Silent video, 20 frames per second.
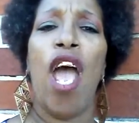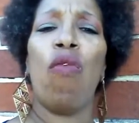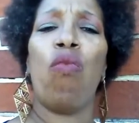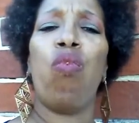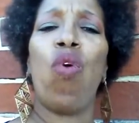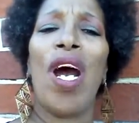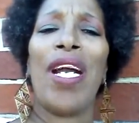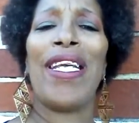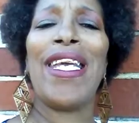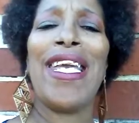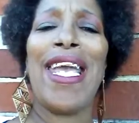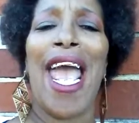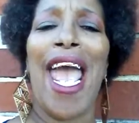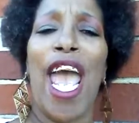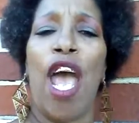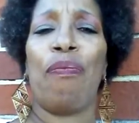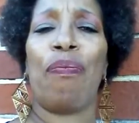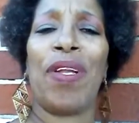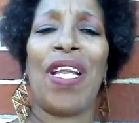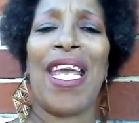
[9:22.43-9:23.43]
and what He
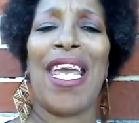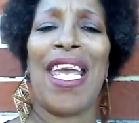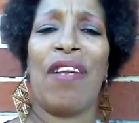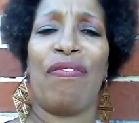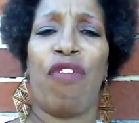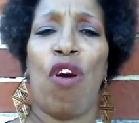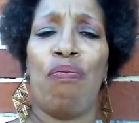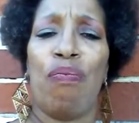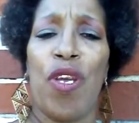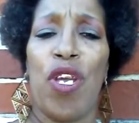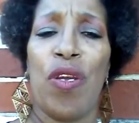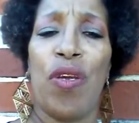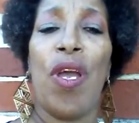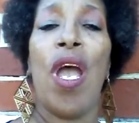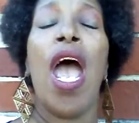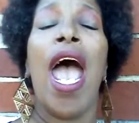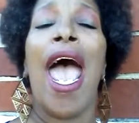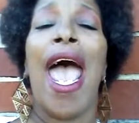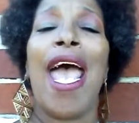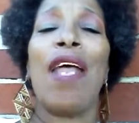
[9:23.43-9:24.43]
had planned for
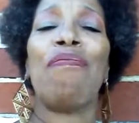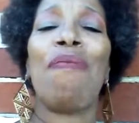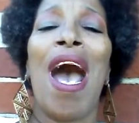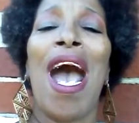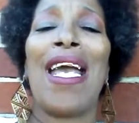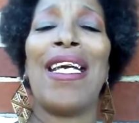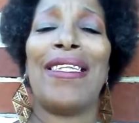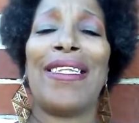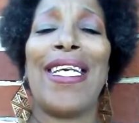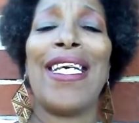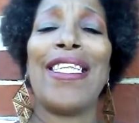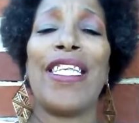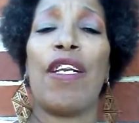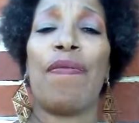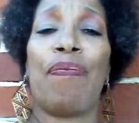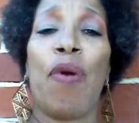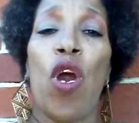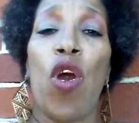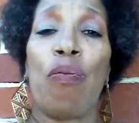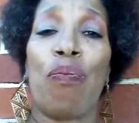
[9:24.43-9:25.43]
me, and my
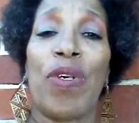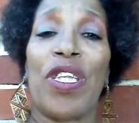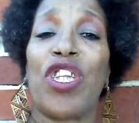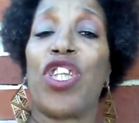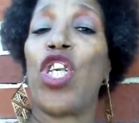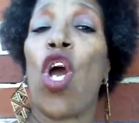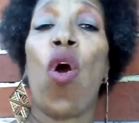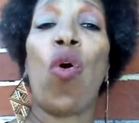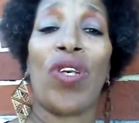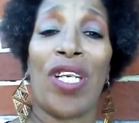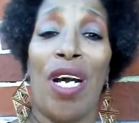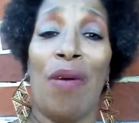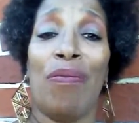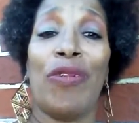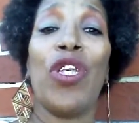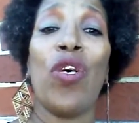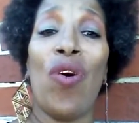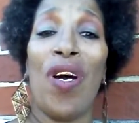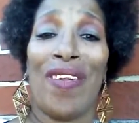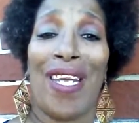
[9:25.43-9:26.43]
intended purpose showed
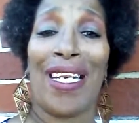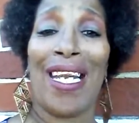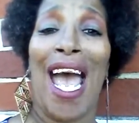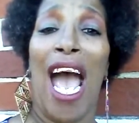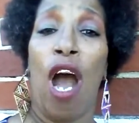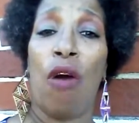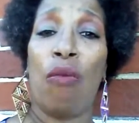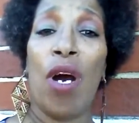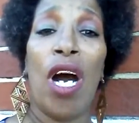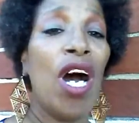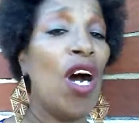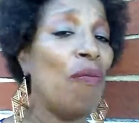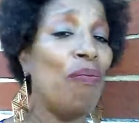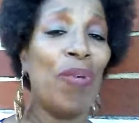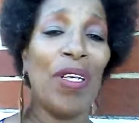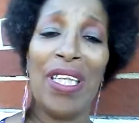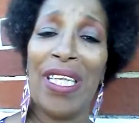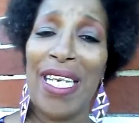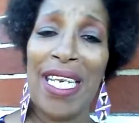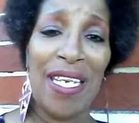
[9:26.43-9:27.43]
up during that hour,
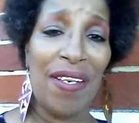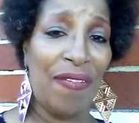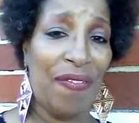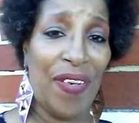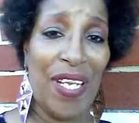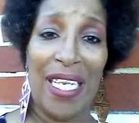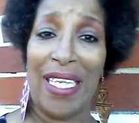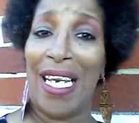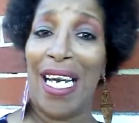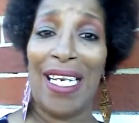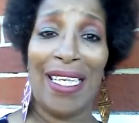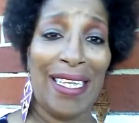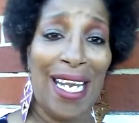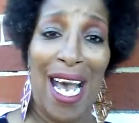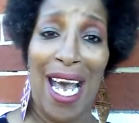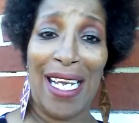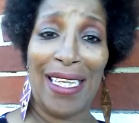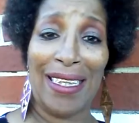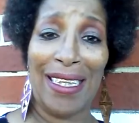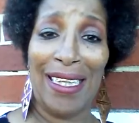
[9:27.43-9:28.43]
believe it or
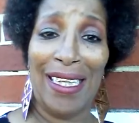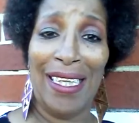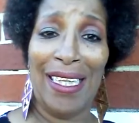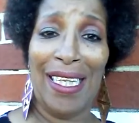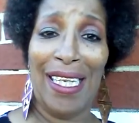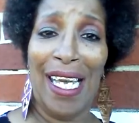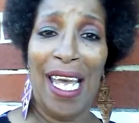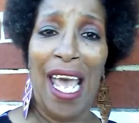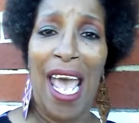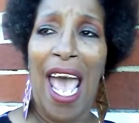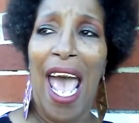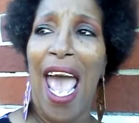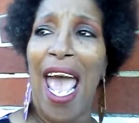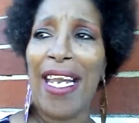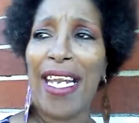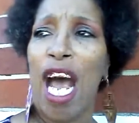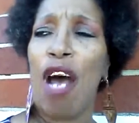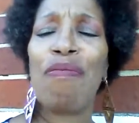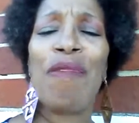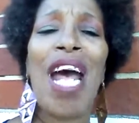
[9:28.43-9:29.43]
not.
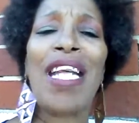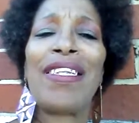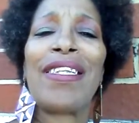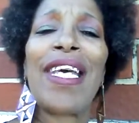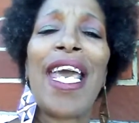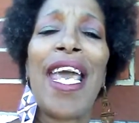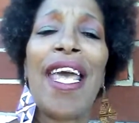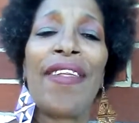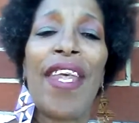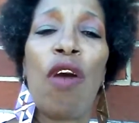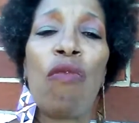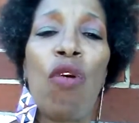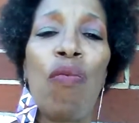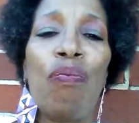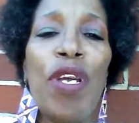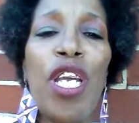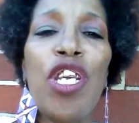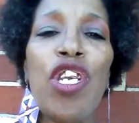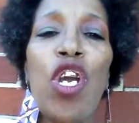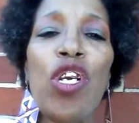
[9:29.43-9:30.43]
And I'm not saying that
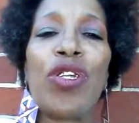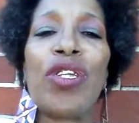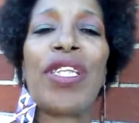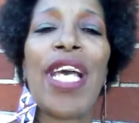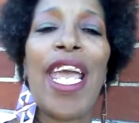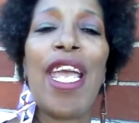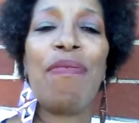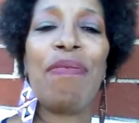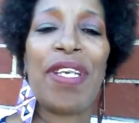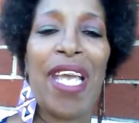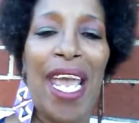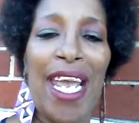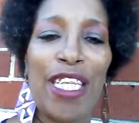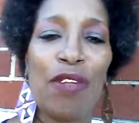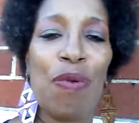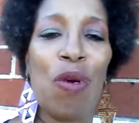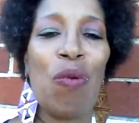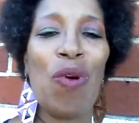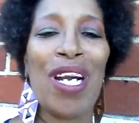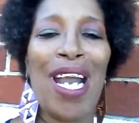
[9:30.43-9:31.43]
will be your same
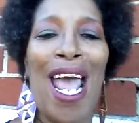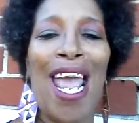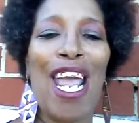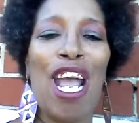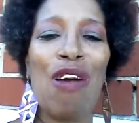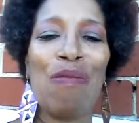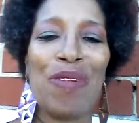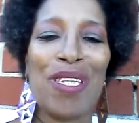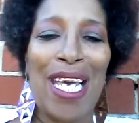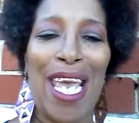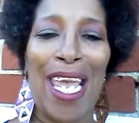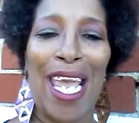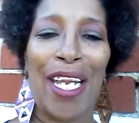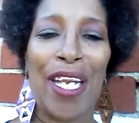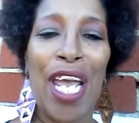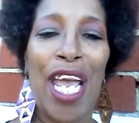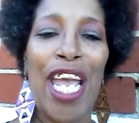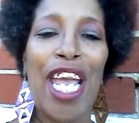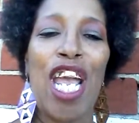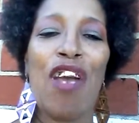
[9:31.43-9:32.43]
case, but what I am
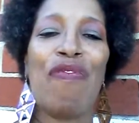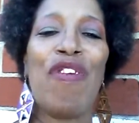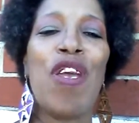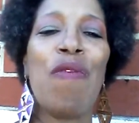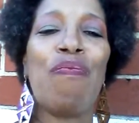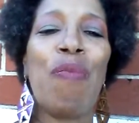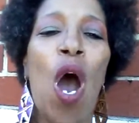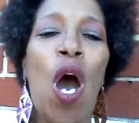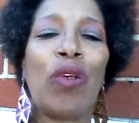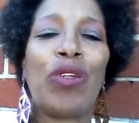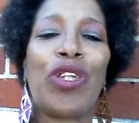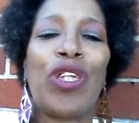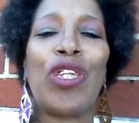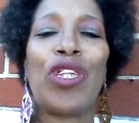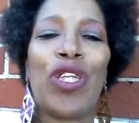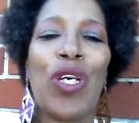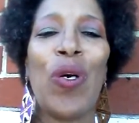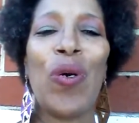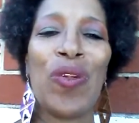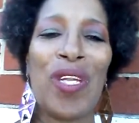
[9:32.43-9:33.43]
saying, if He brought
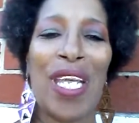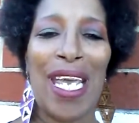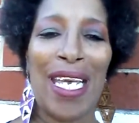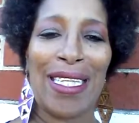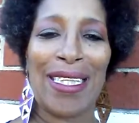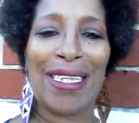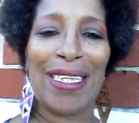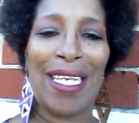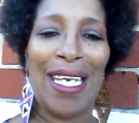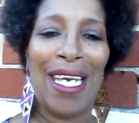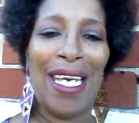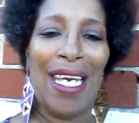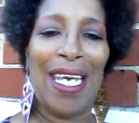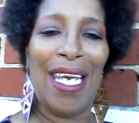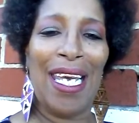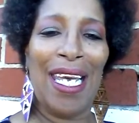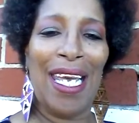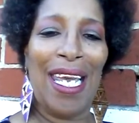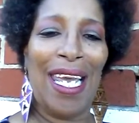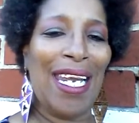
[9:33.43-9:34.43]
you to this,
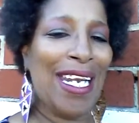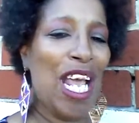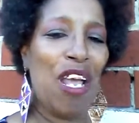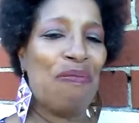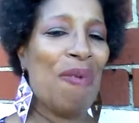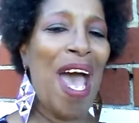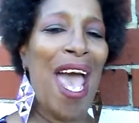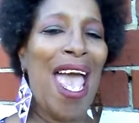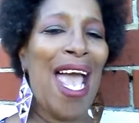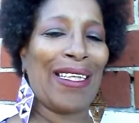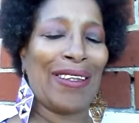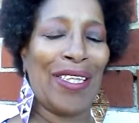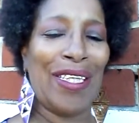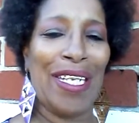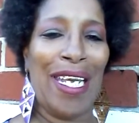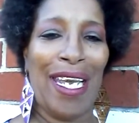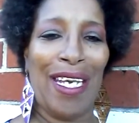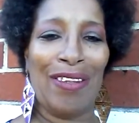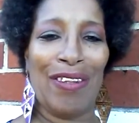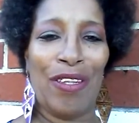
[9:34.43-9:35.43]
it ain't by
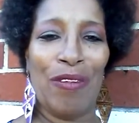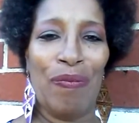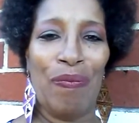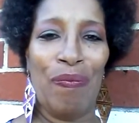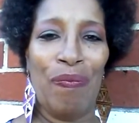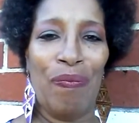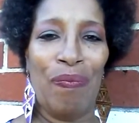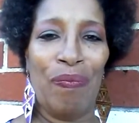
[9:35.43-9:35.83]
accident.